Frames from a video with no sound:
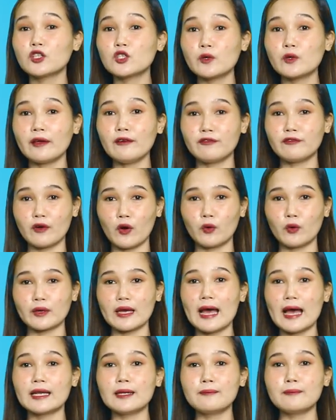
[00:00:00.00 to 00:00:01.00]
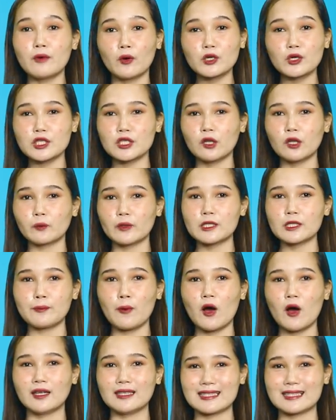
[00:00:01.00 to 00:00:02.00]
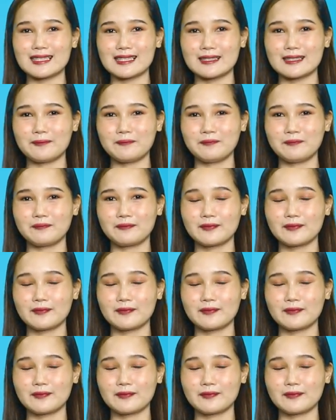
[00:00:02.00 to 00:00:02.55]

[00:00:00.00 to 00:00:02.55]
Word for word: to evoke an emotional response.